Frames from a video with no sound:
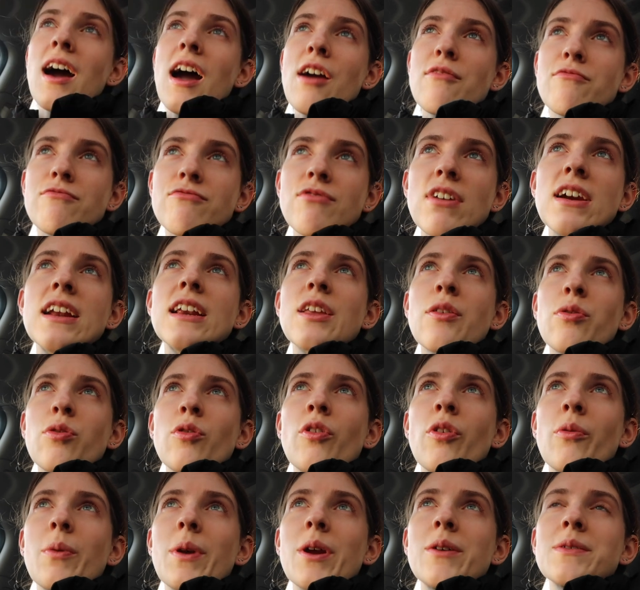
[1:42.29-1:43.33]
I really
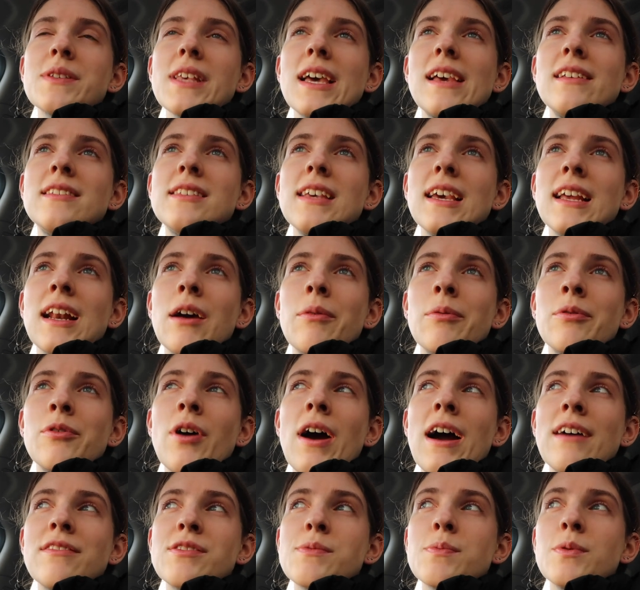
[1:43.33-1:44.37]
thought that when I was 18 I would
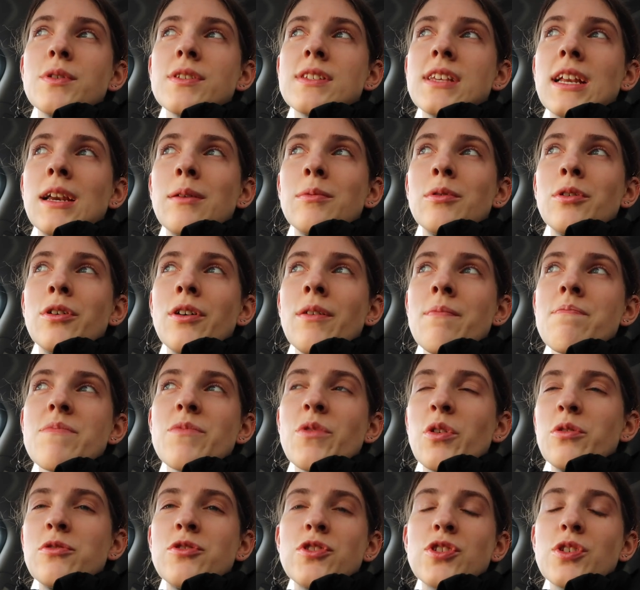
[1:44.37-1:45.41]
not have spots anymore.
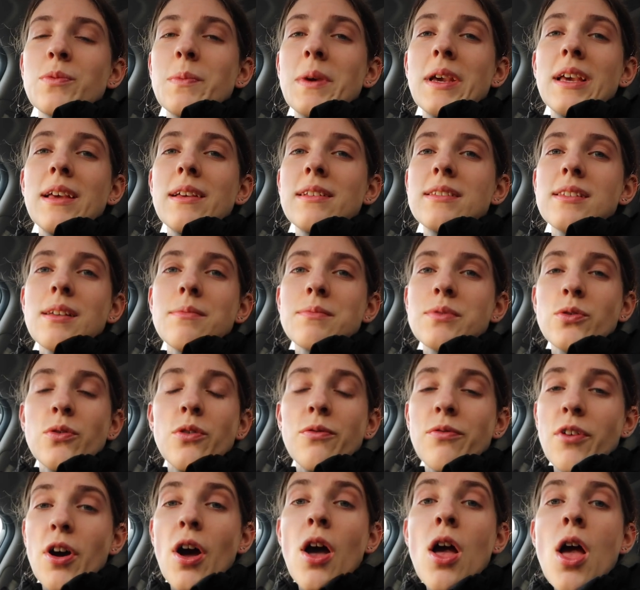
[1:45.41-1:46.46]
That was just gonna be some
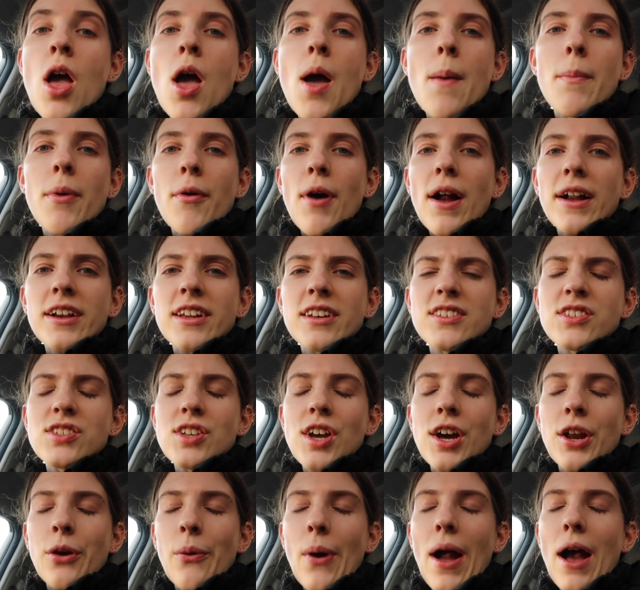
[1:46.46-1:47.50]
sort of a miraculous
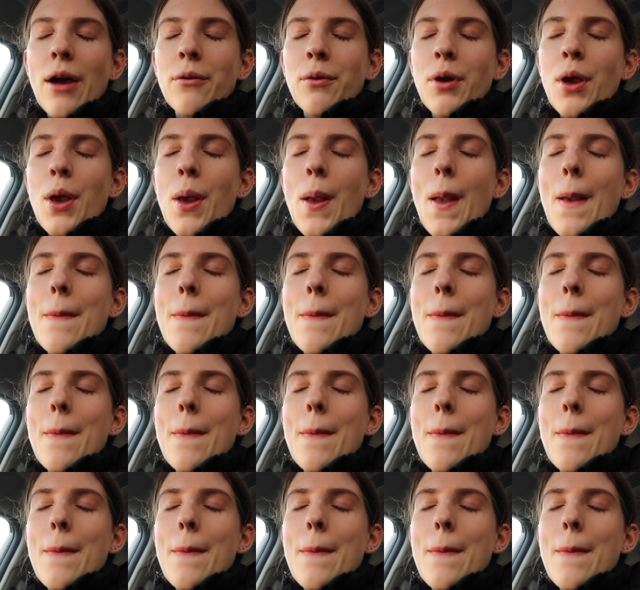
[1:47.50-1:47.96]
turnaround.